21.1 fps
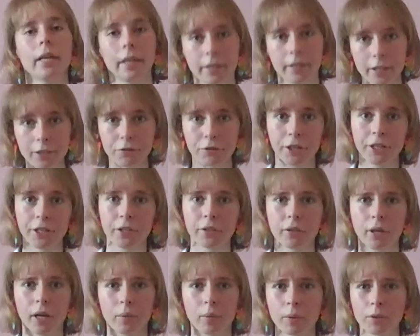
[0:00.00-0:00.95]
In this
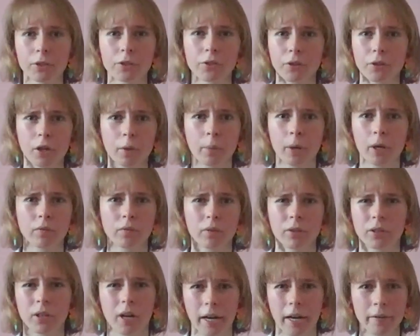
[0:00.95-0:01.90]
video I want to talk about
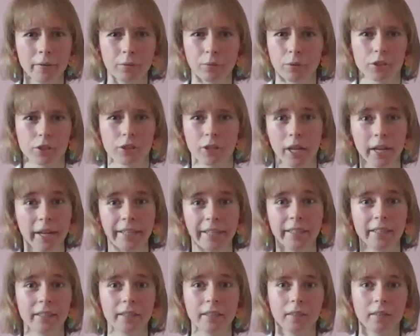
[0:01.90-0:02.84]
what Hyves was
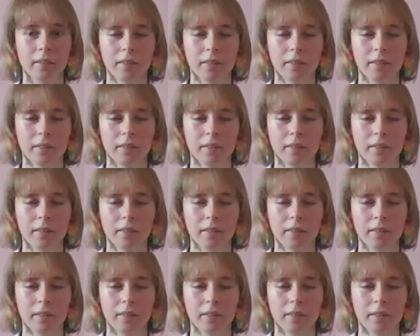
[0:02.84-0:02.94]
like.